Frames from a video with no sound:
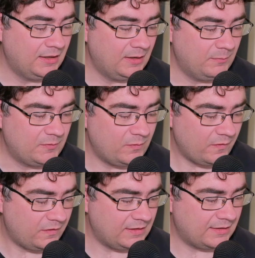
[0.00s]
But one
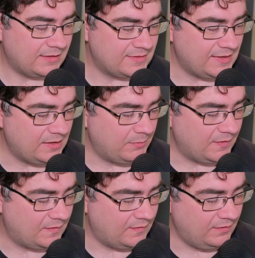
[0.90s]
thing I can say
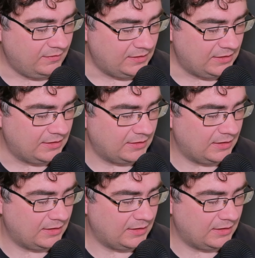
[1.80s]
about the